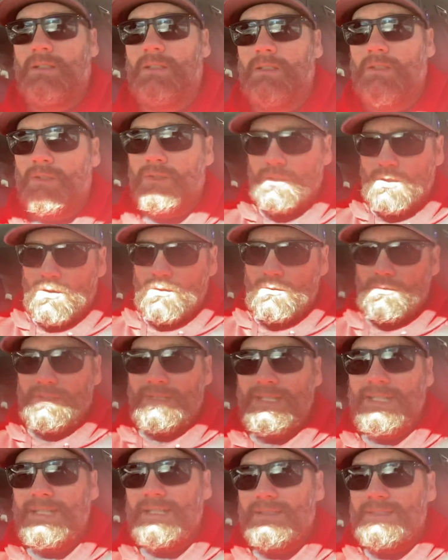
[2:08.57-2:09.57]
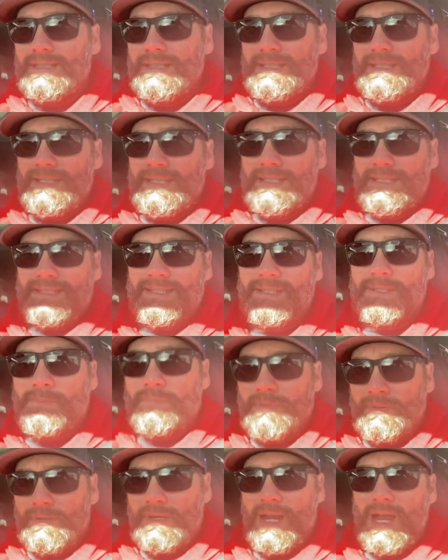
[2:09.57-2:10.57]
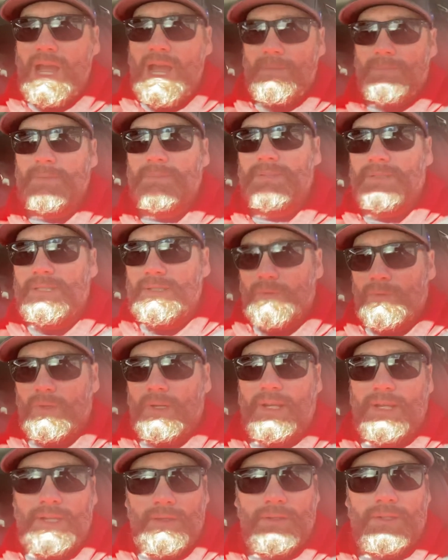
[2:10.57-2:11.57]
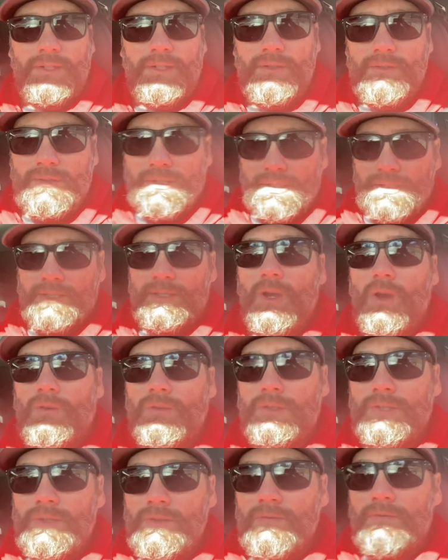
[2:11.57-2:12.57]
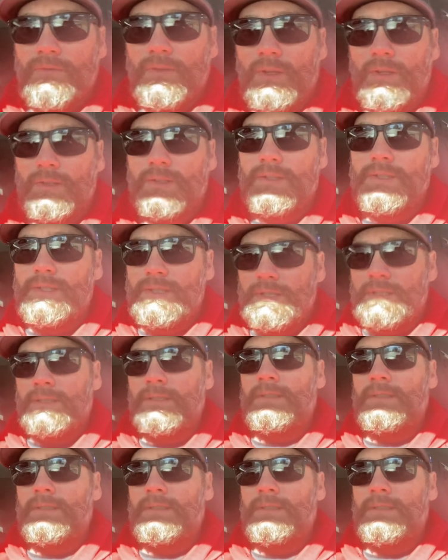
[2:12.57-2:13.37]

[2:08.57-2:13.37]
So DLT is probably where I usually go to first.